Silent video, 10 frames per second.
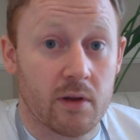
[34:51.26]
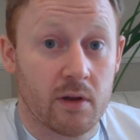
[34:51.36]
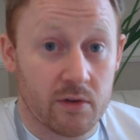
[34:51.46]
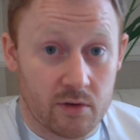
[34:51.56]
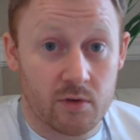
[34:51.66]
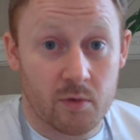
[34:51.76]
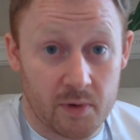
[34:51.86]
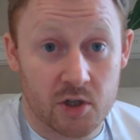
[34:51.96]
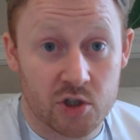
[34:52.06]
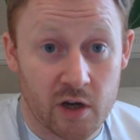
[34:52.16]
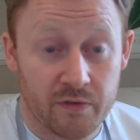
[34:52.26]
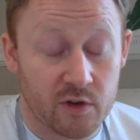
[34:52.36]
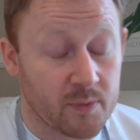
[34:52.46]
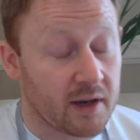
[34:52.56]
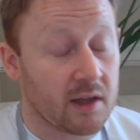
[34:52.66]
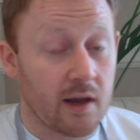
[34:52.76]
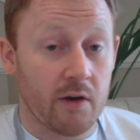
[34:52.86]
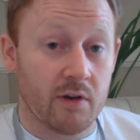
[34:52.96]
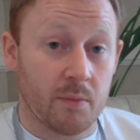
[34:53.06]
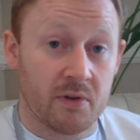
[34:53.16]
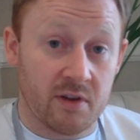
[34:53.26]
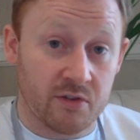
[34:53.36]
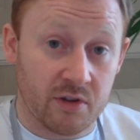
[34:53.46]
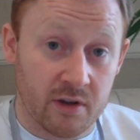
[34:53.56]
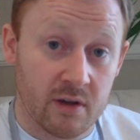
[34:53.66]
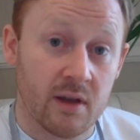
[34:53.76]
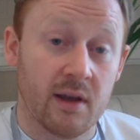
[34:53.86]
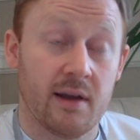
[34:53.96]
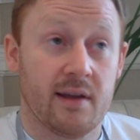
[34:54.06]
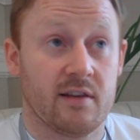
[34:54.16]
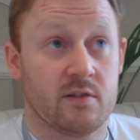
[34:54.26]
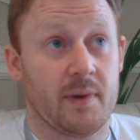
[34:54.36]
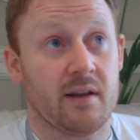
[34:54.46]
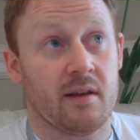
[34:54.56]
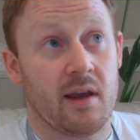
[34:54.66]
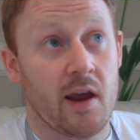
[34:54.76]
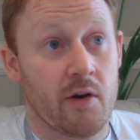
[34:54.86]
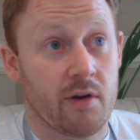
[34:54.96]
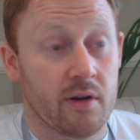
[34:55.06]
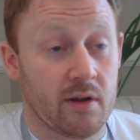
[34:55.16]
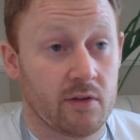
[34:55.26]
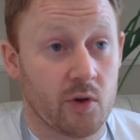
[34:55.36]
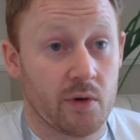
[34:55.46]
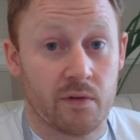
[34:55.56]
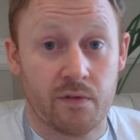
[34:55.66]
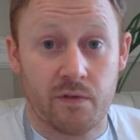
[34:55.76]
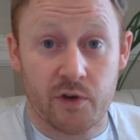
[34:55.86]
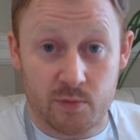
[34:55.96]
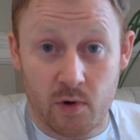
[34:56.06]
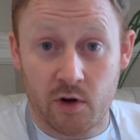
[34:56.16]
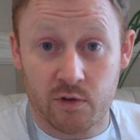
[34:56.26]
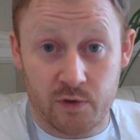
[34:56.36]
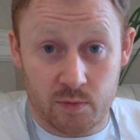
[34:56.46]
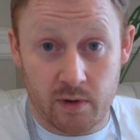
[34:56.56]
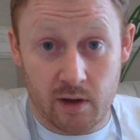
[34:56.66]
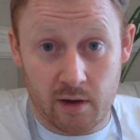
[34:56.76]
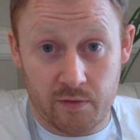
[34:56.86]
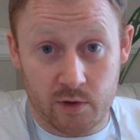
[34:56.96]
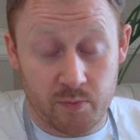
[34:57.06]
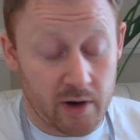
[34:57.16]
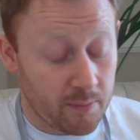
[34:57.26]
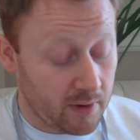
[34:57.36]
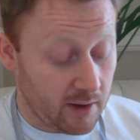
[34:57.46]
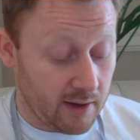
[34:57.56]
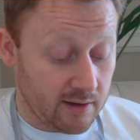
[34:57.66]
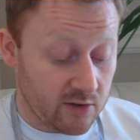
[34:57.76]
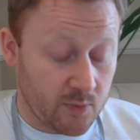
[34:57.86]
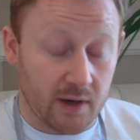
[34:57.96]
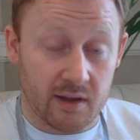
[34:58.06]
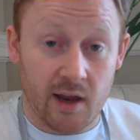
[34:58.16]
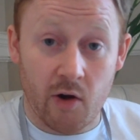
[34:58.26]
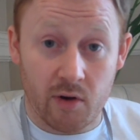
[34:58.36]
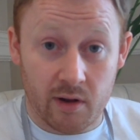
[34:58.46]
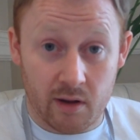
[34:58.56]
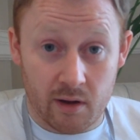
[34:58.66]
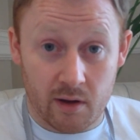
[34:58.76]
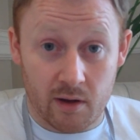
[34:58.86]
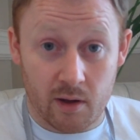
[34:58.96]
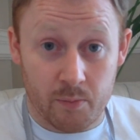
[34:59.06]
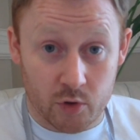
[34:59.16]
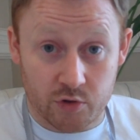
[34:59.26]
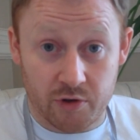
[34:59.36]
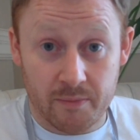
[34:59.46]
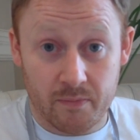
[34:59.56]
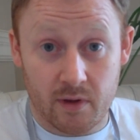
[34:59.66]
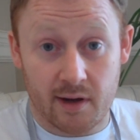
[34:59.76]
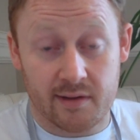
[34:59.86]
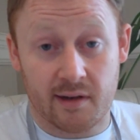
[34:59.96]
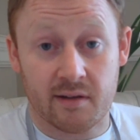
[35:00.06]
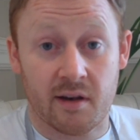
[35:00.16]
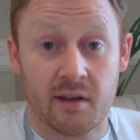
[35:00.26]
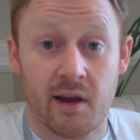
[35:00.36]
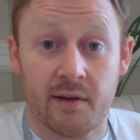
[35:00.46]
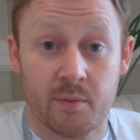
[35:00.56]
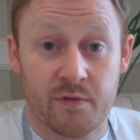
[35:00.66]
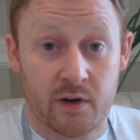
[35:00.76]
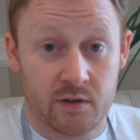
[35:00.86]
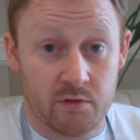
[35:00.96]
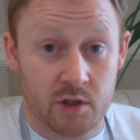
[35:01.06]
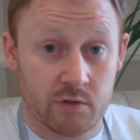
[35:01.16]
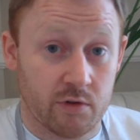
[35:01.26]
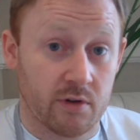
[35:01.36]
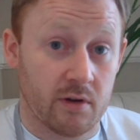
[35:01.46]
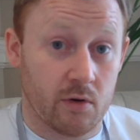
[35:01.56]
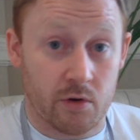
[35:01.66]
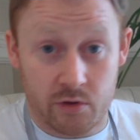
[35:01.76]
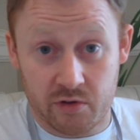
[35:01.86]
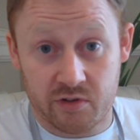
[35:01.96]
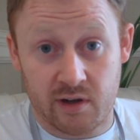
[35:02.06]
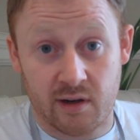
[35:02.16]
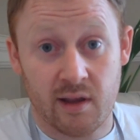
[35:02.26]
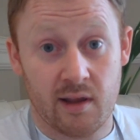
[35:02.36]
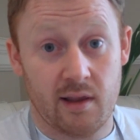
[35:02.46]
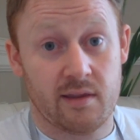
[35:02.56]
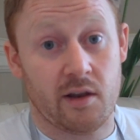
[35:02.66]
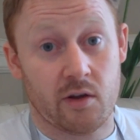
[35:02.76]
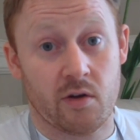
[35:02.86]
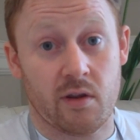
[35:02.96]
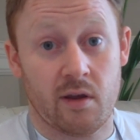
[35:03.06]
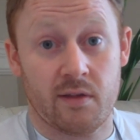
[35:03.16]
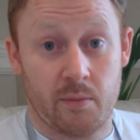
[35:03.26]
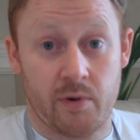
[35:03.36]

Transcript: uh, to, to be a chef. They spent a year at a patissier. They spent a year at, at doing fishmongers, fish, uh, fish prep. They spent a year at a, a butchery. And then they did a year in a professional restaurant or a hotel. Then they got their, their